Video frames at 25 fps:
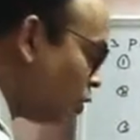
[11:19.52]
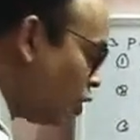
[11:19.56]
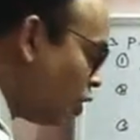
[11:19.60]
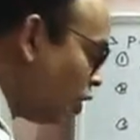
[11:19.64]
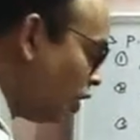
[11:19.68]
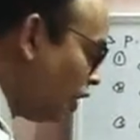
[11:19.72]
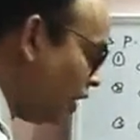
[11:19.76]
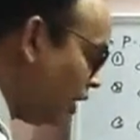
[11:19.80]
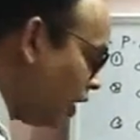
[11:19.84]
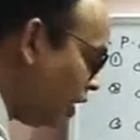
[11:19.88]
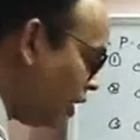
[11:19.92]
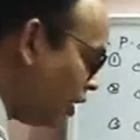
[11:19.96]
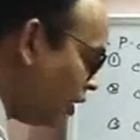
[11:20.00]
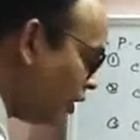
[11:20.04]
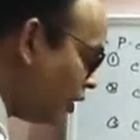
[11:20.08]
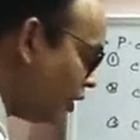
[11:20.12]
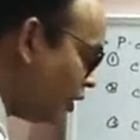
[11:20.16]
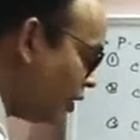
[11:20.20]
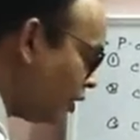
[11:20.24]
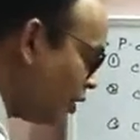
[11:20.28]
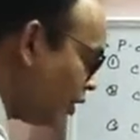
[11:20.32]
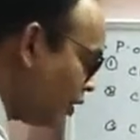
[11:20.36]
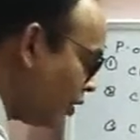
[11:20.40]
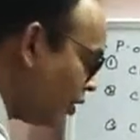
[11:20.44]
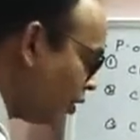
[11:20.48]
body
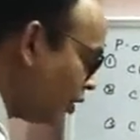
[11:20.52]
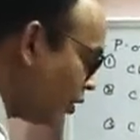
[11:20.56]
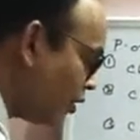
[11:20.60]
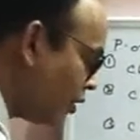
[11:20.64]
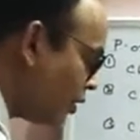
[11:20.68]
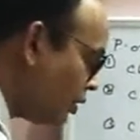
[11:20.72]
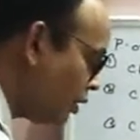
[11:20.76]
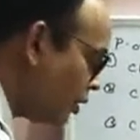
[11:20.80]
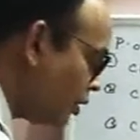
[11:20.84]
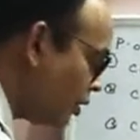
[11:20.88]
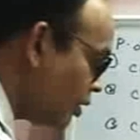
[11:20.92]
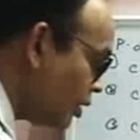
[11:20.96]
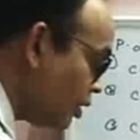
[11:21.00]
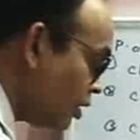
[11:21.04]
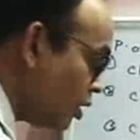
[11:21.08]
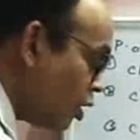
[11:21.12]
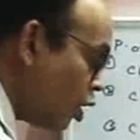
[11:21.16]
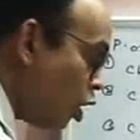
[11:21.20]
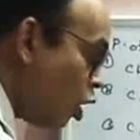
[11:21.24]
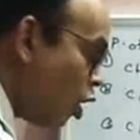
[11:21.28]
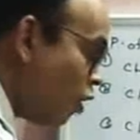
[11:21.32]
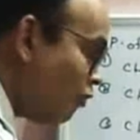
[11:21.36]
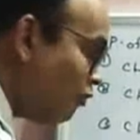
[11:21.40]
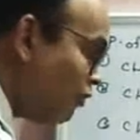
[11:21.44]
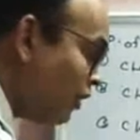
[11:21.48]

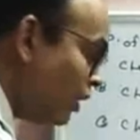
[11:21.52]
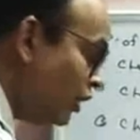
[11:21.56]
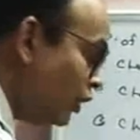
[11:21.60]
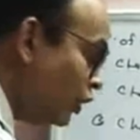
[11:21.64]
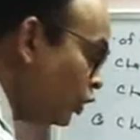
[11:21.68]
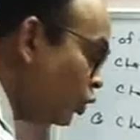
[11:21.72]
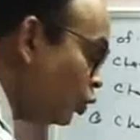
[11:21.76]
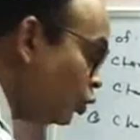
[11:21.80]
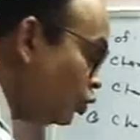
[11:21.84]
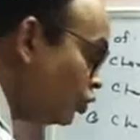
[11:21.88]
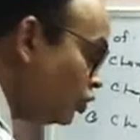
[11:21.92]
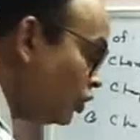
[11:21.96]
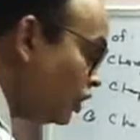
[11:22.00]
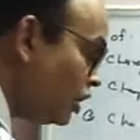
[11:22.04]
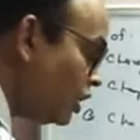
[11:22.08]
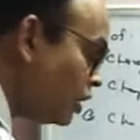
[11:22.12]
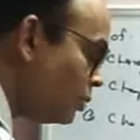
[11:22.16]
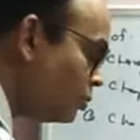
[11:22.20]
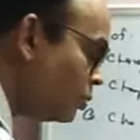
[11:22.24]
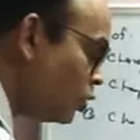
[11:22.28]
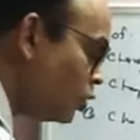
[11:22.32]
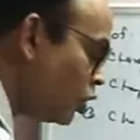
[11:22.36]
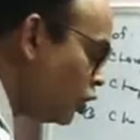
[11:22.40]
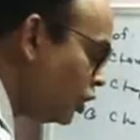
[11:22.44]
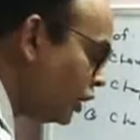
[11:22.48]
of a
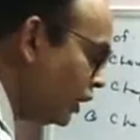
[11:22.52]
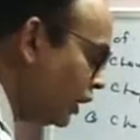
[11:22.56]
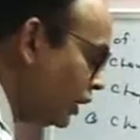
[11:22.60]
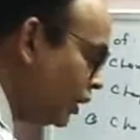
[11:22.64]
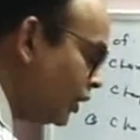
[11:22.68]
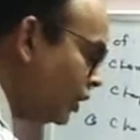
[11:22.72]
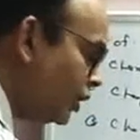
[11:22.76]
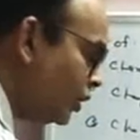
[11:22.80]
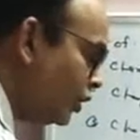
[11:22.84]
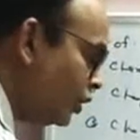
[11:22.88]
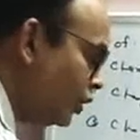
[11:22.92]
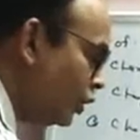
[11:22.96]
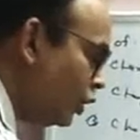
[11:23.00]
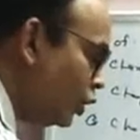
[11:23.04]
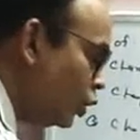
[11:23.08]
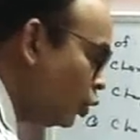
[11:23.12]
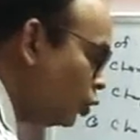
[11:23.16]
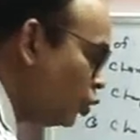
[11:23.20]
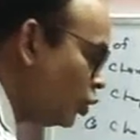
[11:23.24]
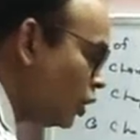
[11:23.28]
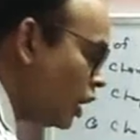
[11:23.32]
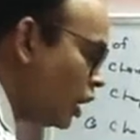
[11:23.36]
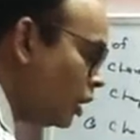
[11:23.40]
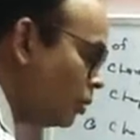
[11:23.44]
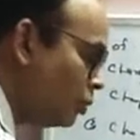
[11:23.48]
neutral body
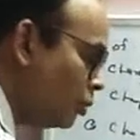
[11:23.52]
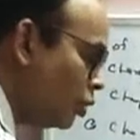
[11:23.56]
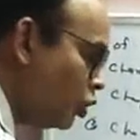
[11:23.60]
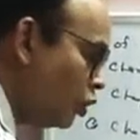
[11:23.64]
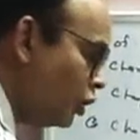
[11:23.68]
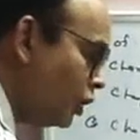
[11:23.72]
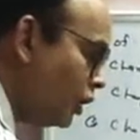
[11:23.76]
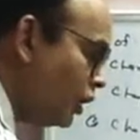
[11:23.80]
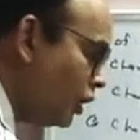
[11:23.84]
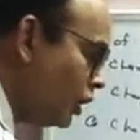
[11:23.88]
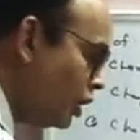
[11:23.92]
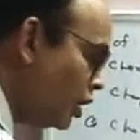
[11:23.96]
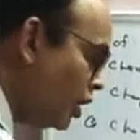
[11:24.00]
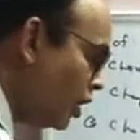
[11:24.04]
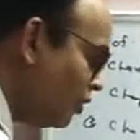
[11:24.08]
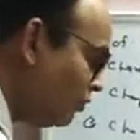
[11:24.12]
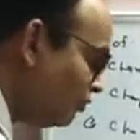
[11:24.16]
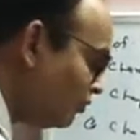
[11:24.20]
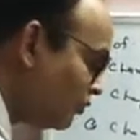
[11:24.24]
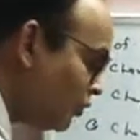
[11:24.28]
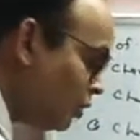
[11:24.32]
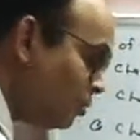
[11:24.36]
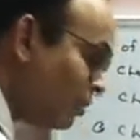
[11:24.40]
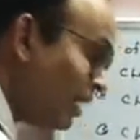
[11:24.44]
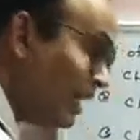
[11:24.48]

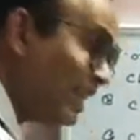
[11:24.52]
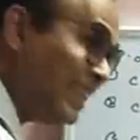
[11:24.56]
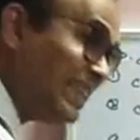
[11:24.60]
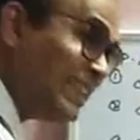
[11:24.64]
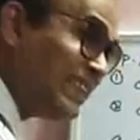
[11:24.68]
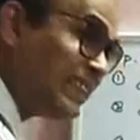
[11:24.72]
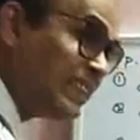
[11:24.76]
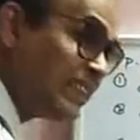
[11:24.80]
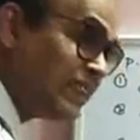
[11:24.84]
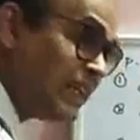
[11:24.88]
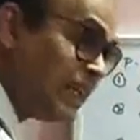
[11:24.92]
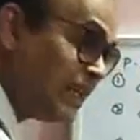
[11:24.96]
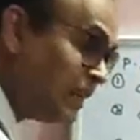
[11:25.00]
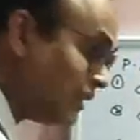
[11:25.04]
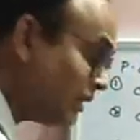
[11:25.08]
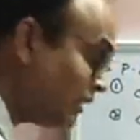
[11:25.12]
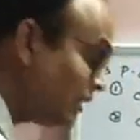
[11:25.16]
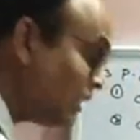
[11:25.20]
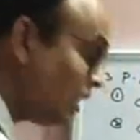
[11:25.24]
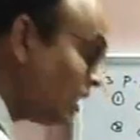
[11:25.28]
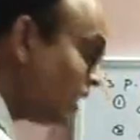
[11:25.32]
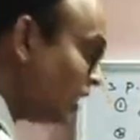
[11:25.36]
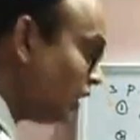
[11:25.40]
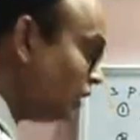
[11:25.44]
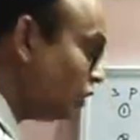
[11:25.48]
from a
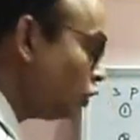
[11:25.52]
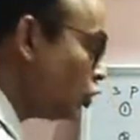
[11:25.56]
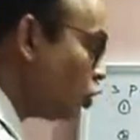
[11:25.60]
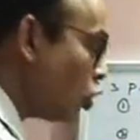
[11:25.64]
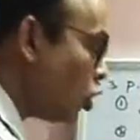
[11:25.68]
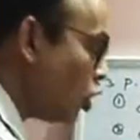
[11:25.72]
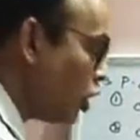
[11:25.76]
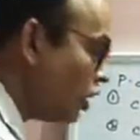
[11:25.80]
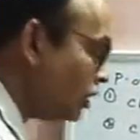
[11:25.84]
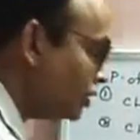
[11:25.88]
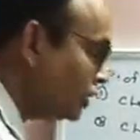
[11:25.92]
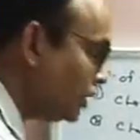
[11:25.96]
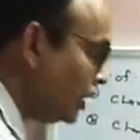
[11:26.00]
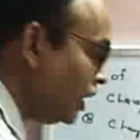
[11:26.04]
distance is called as